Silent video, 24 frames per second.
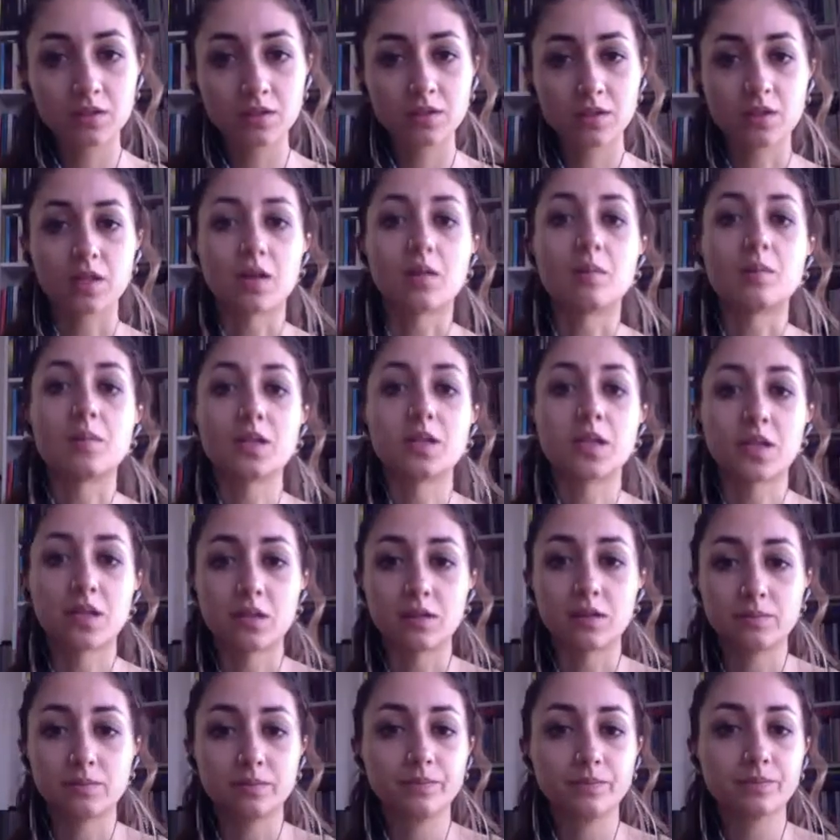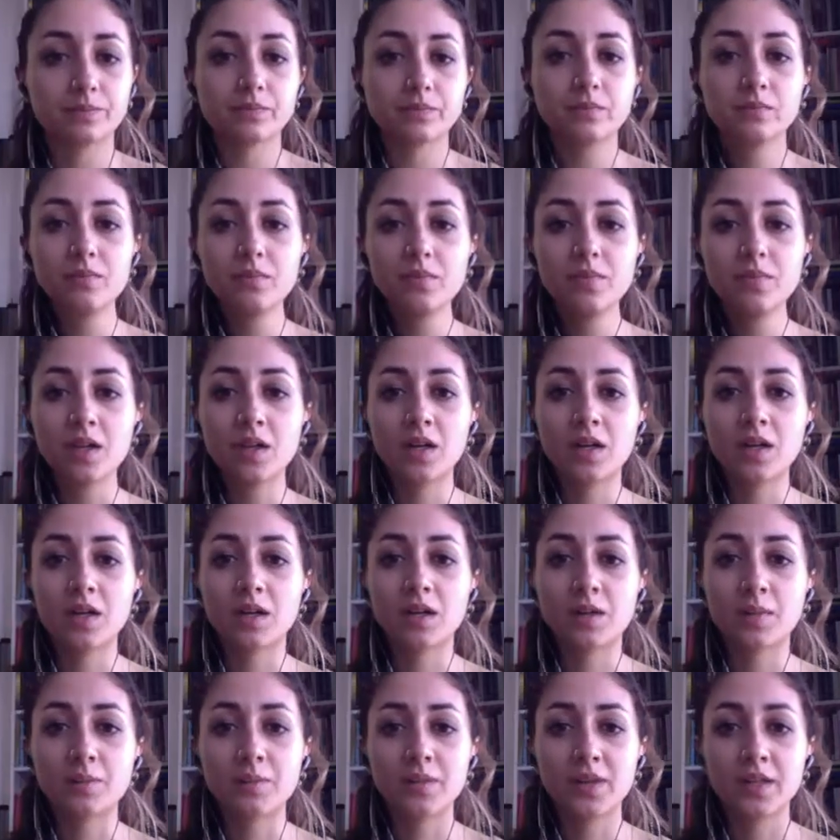comes in.
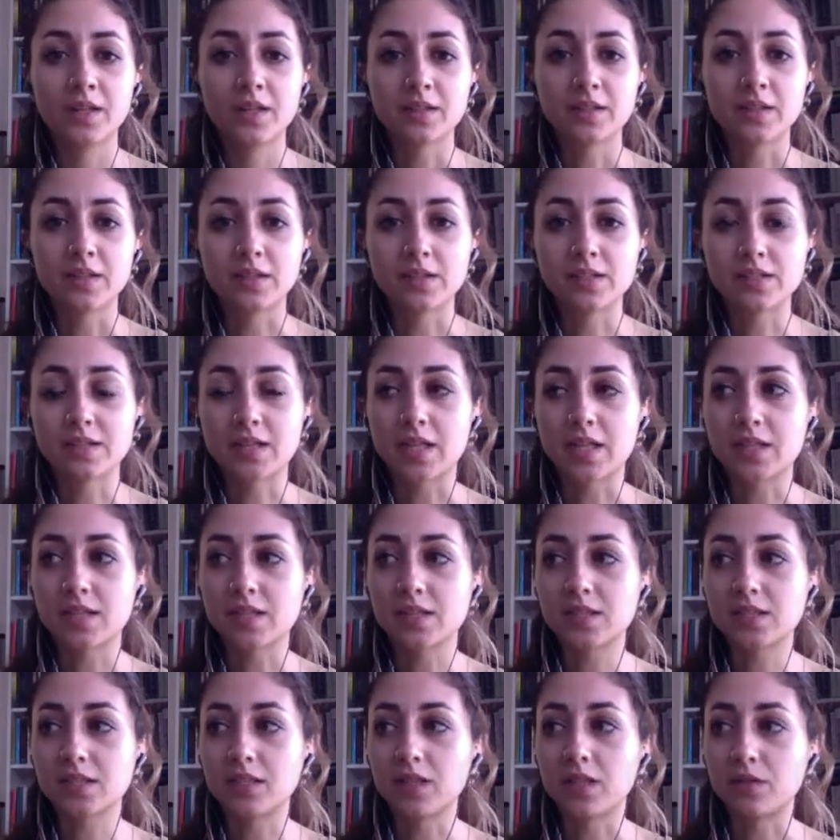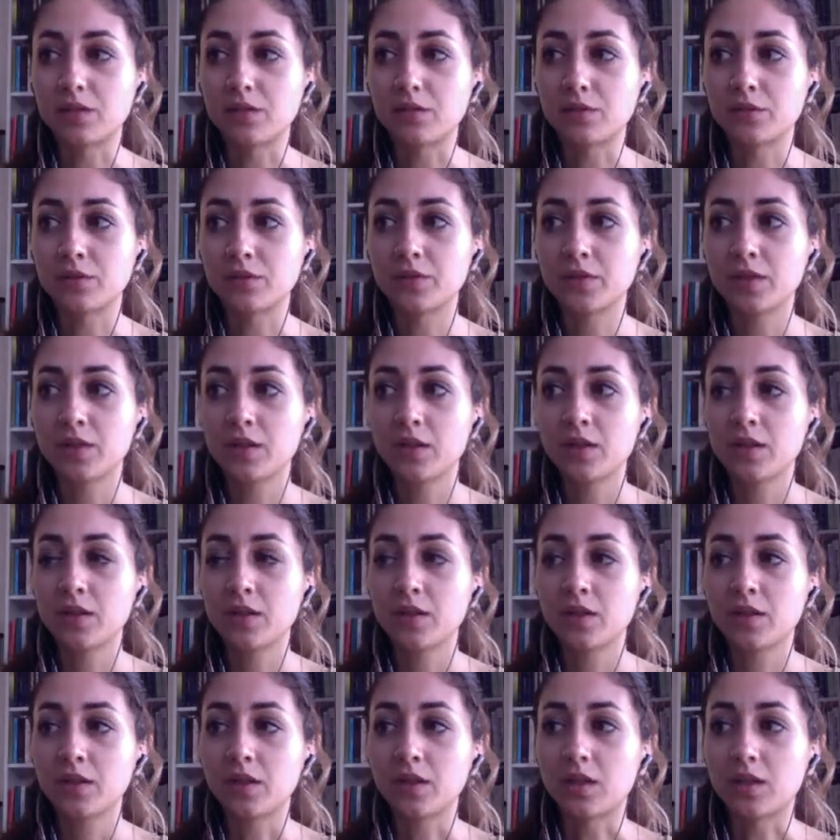This sense of,
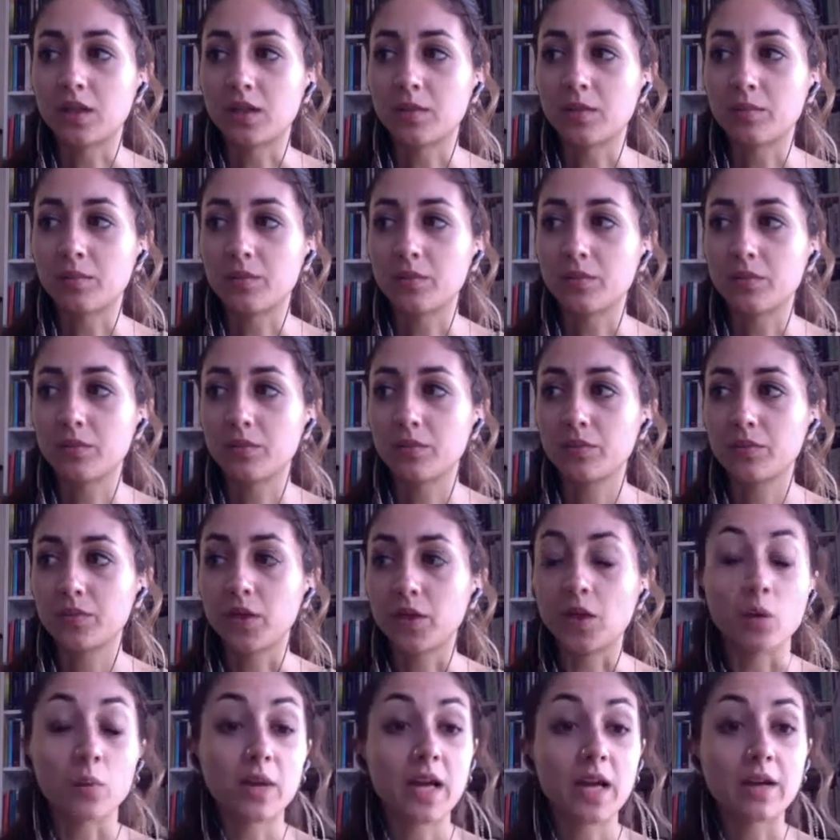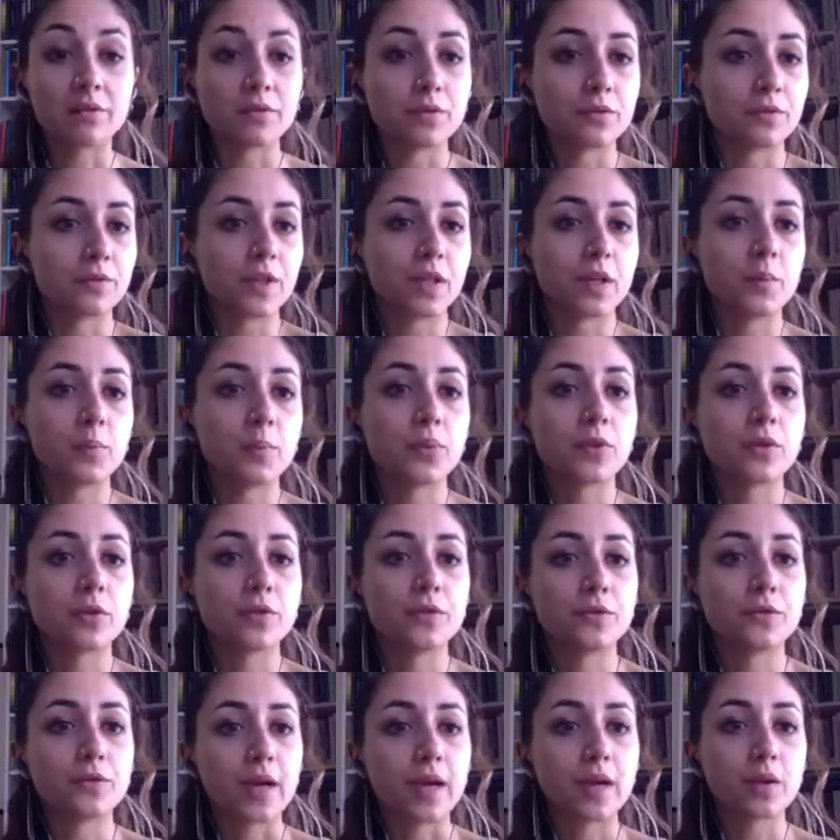we have a very
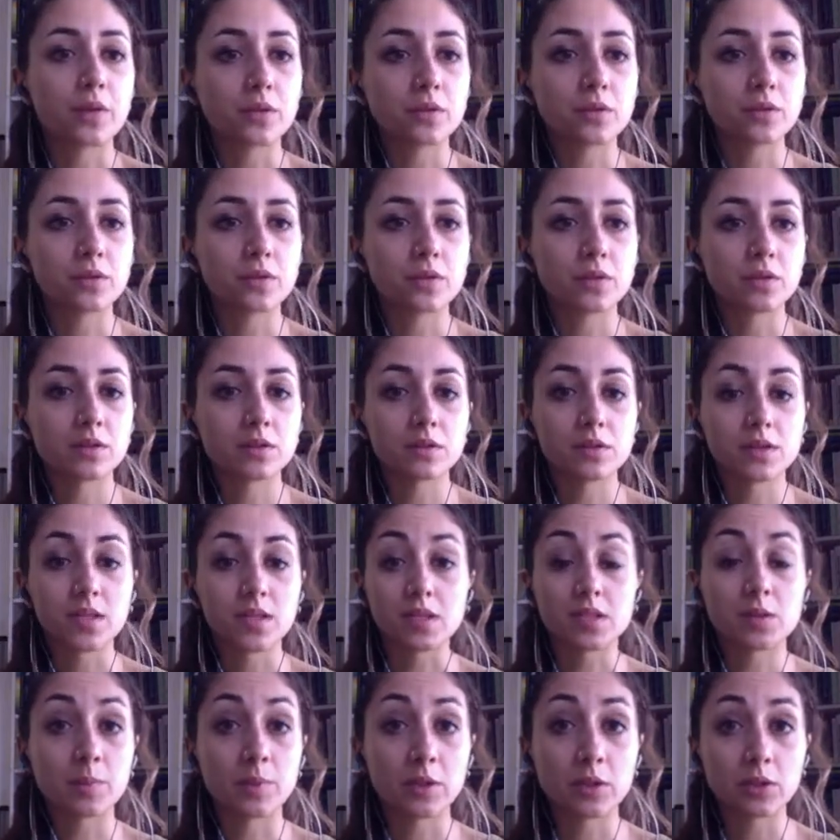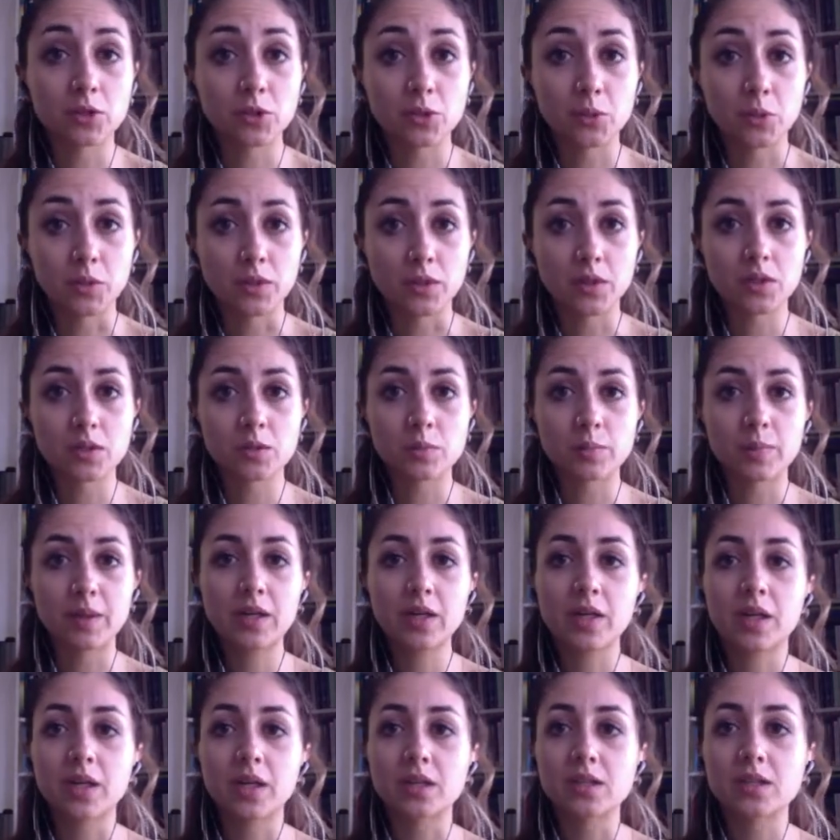profound, say, spiritual
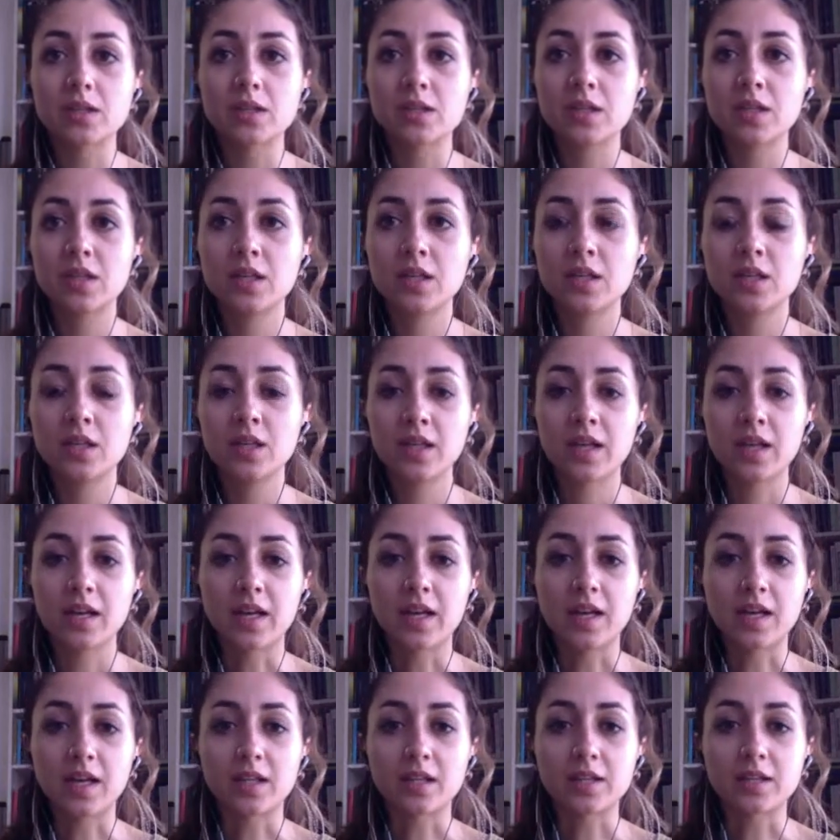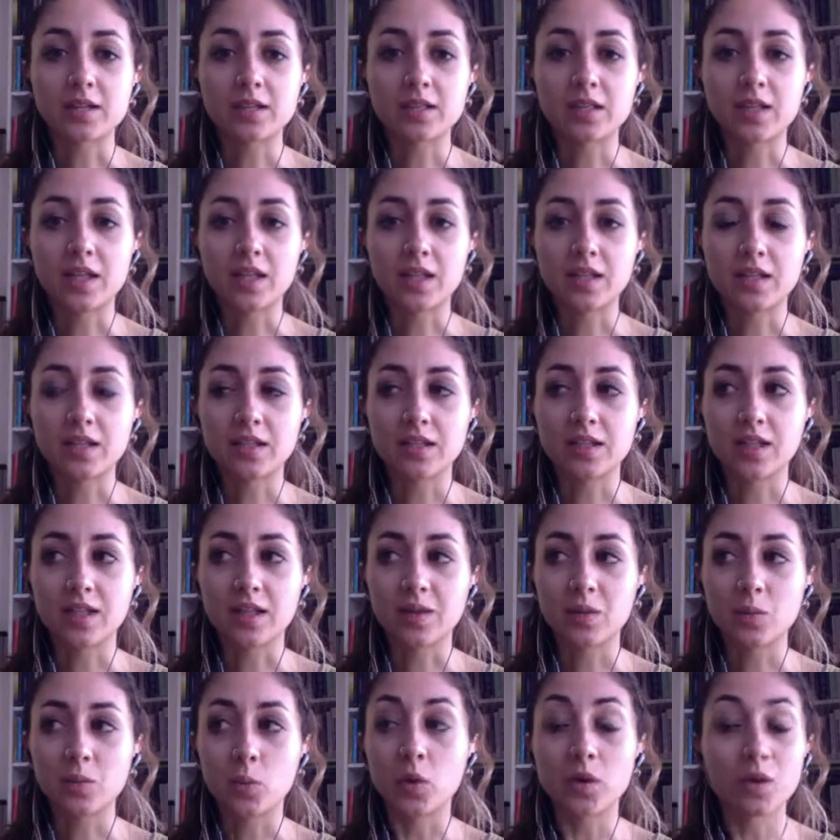experience, and think
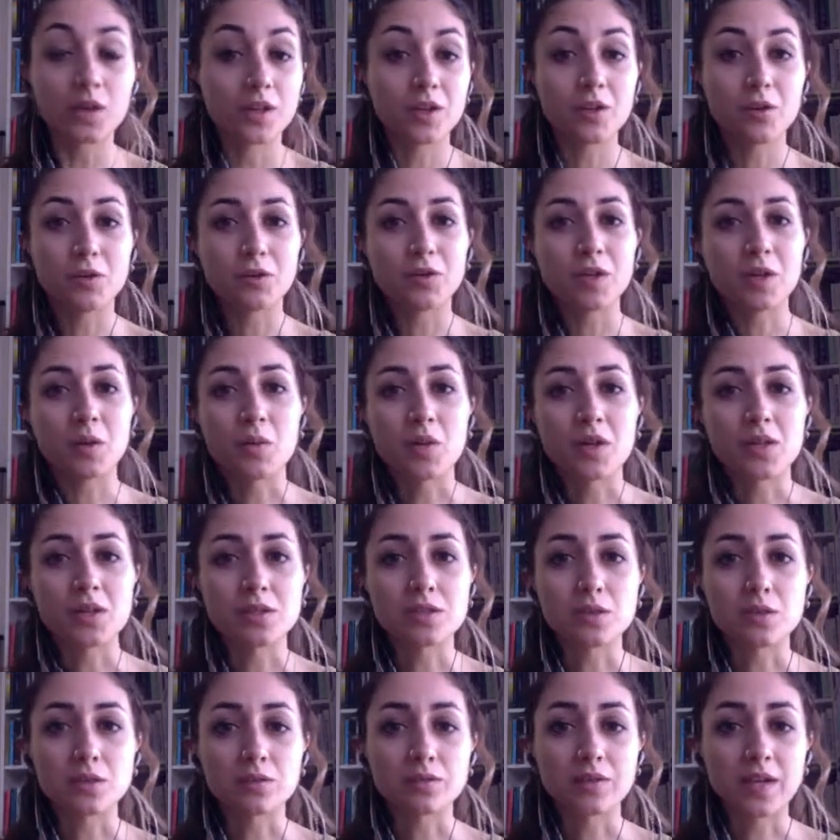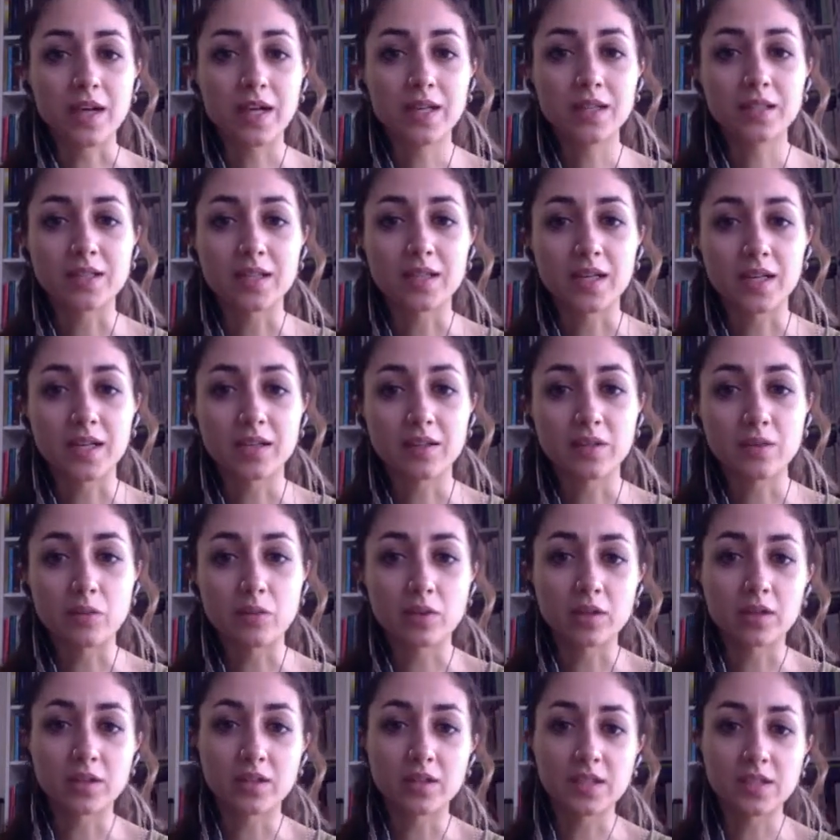that we're the only ones who've had that,
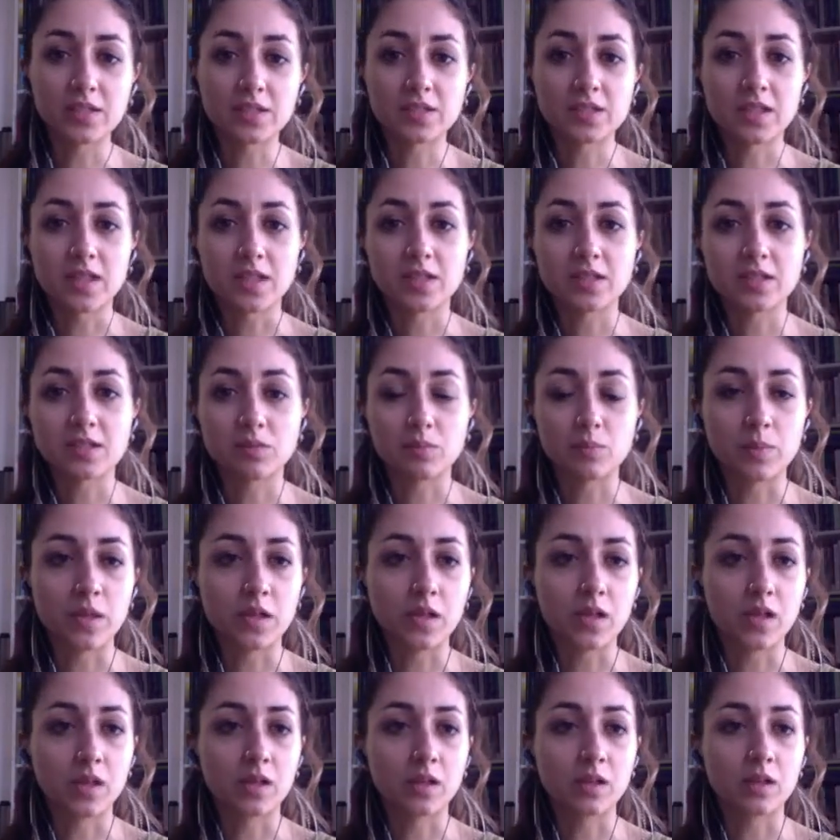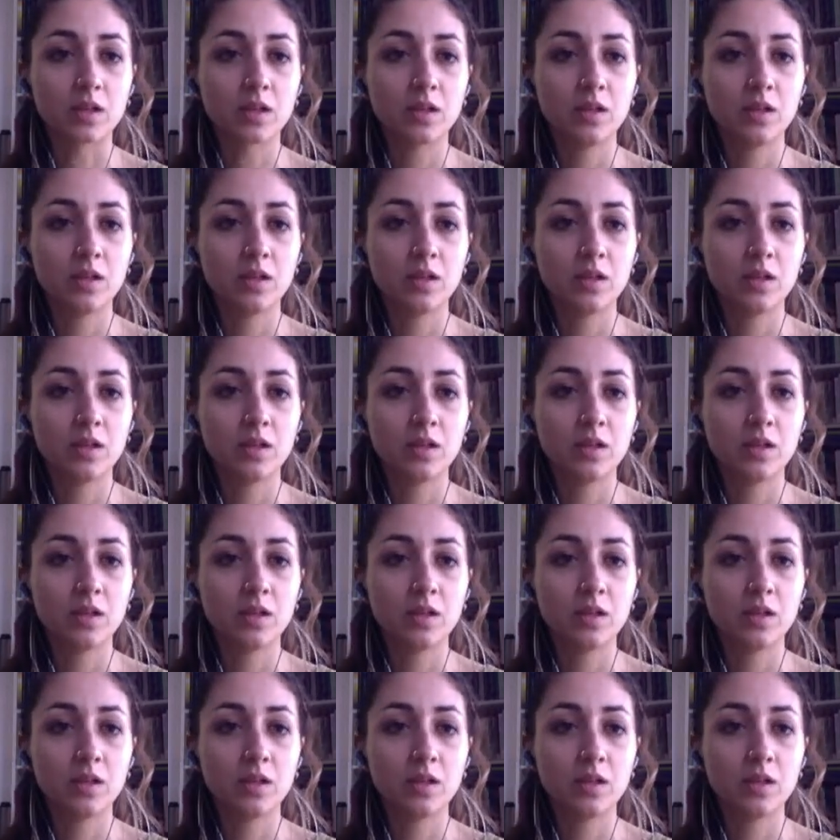or this sense of being